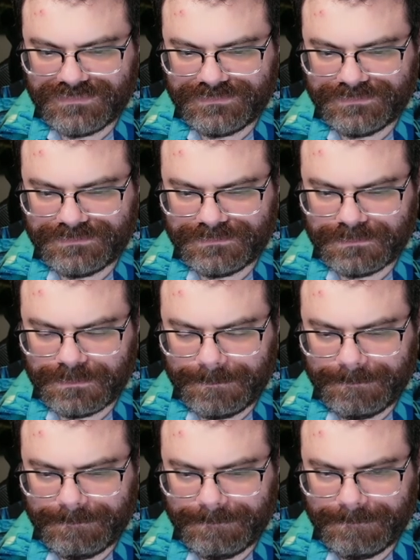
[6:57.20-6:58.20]

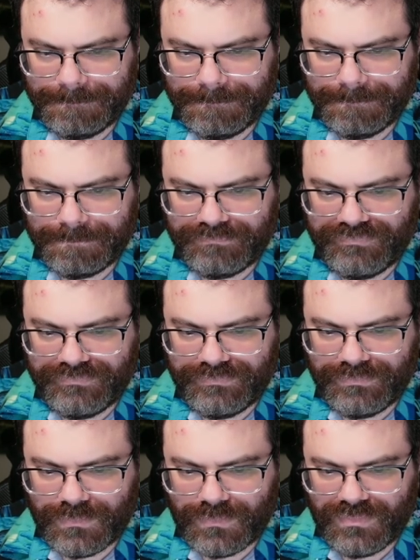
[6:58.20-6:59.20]

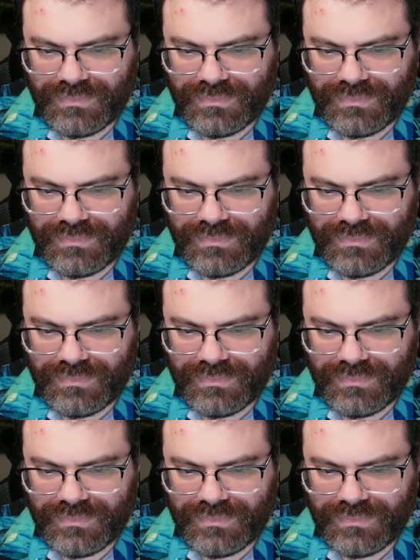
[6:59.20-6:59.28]
Nobody speaks.